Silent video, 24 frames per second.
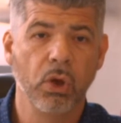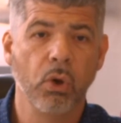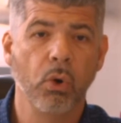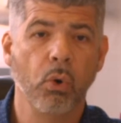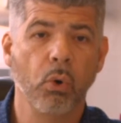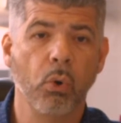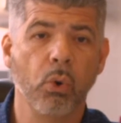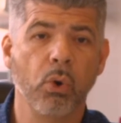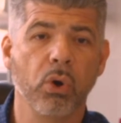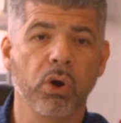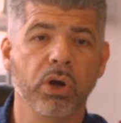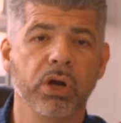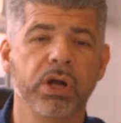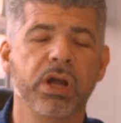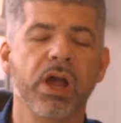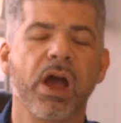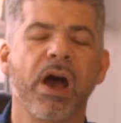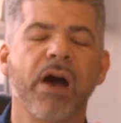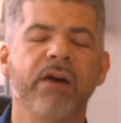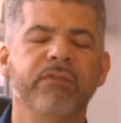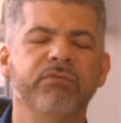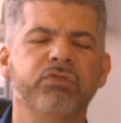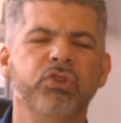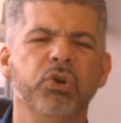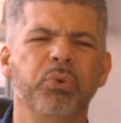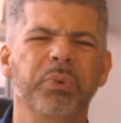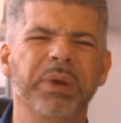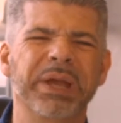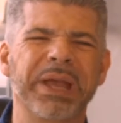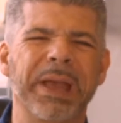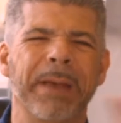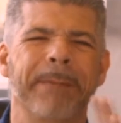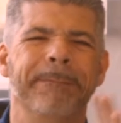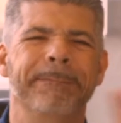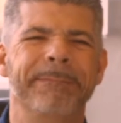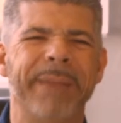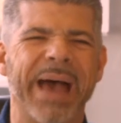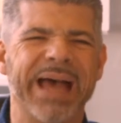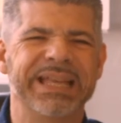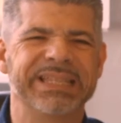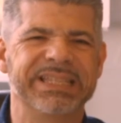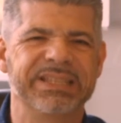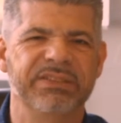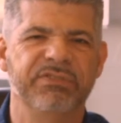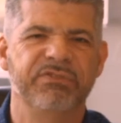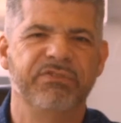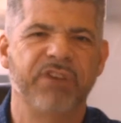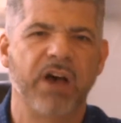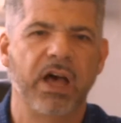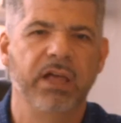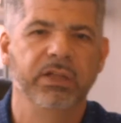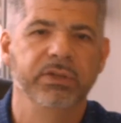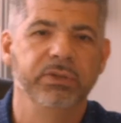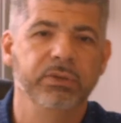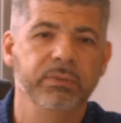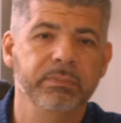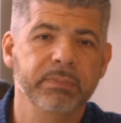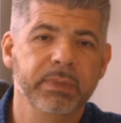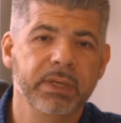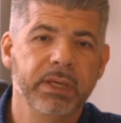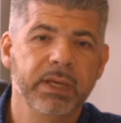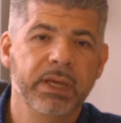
or of doing massive volume.